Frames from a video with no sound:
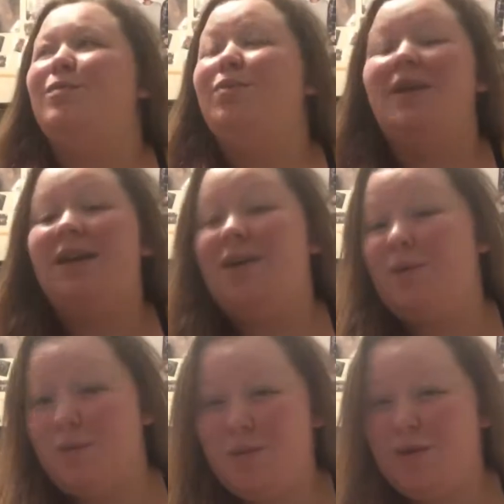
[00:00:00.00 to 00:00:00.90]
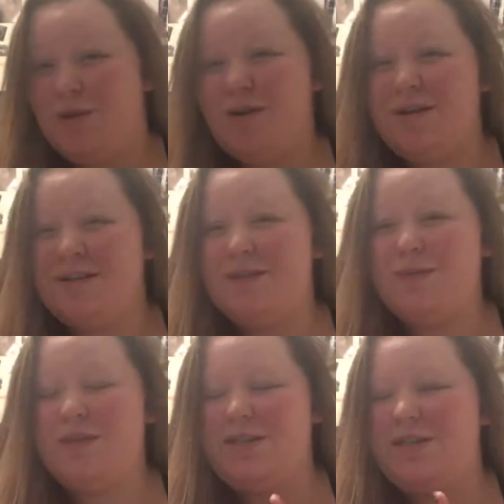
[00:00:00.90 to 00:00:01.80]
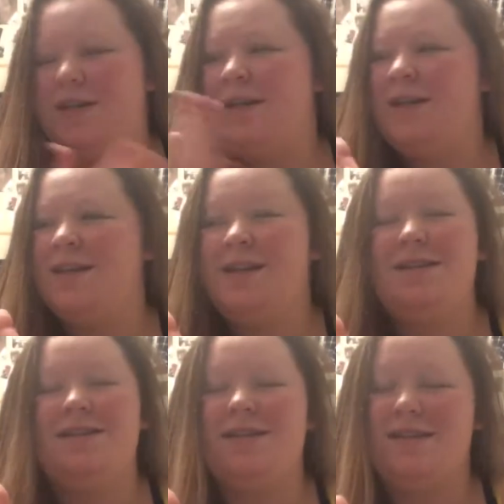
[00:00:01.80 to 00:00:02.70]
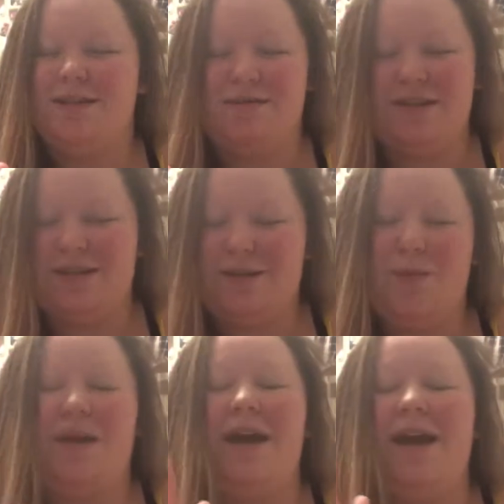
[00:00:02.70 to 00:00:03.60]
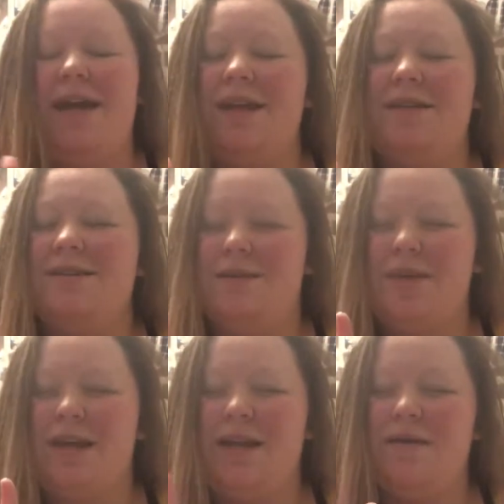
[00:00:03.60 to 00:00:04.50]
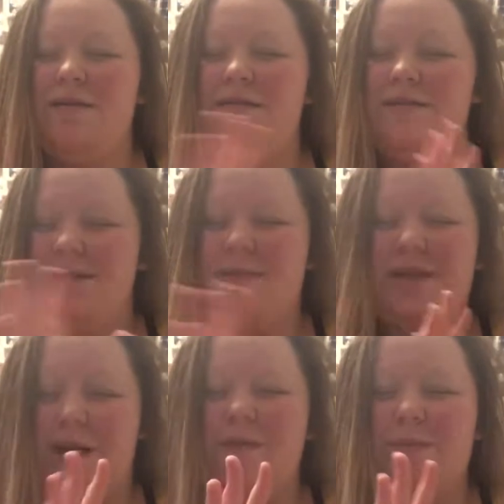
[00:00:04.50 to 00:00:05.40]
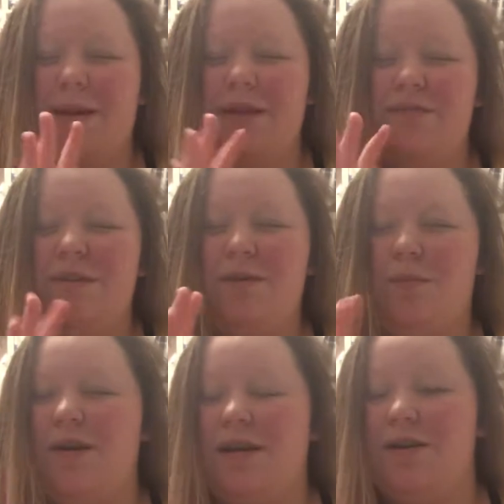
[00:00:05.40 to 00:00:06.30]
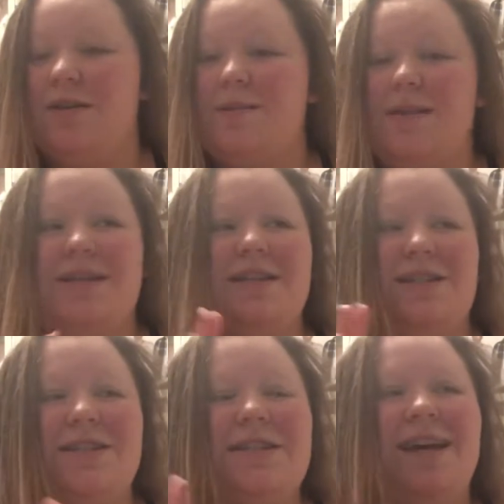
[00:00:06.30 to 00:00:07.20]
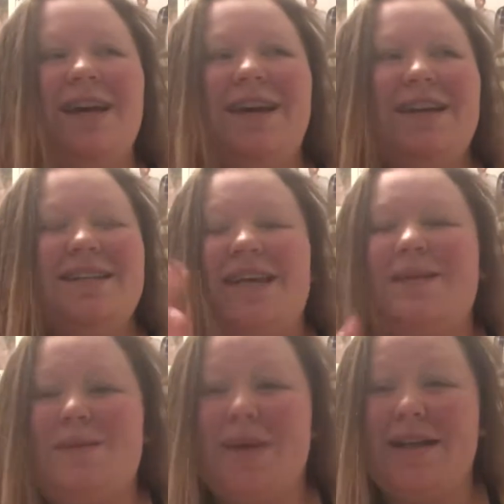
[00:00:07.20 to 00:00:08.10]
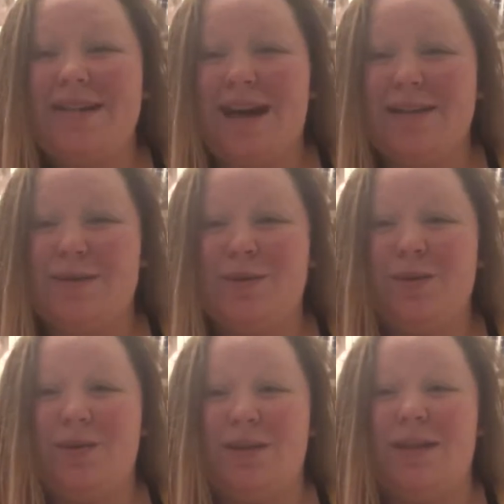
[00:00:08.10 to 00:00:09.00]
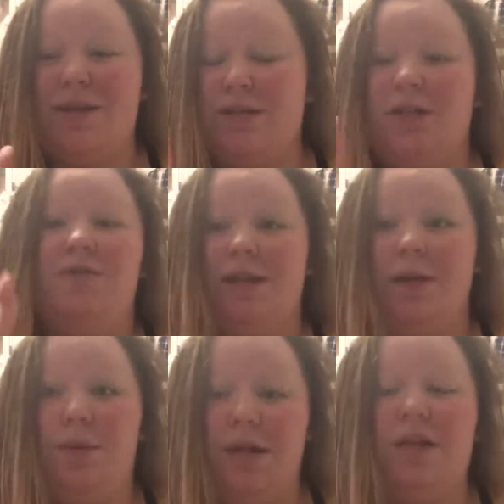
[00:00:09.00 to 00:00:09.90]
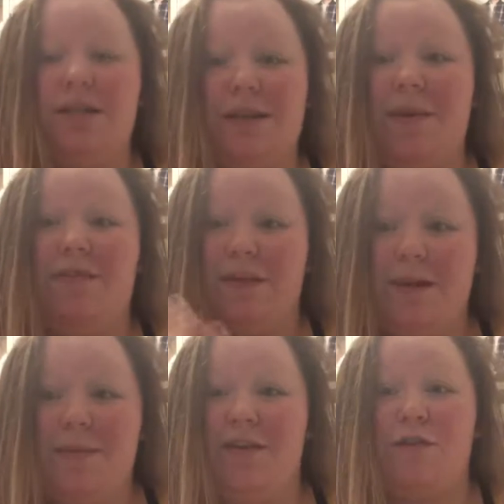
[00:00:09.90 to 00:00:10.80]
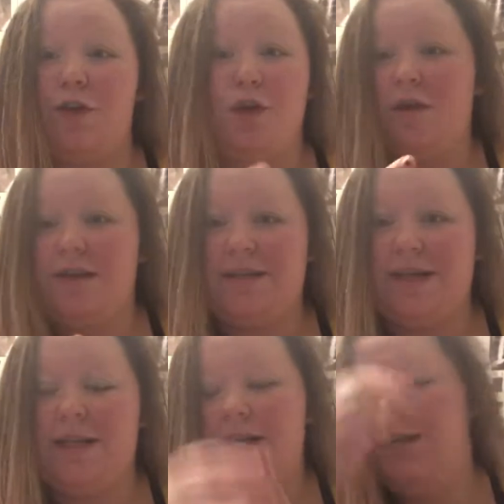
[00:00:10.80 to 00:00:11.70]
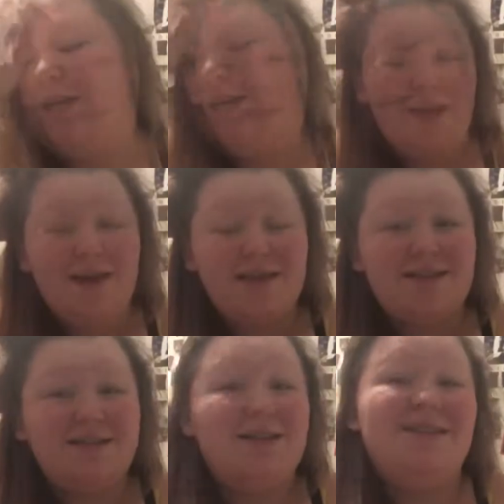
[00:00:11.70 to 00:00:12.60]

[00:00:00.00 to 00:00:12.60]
pretty girls, which this is gonna sound really stupid. I get intimidated sometimes by like really pretty girls because I just takes me back to high school when there's the really pretty girls that made fun of me for no reason. Yeah, that's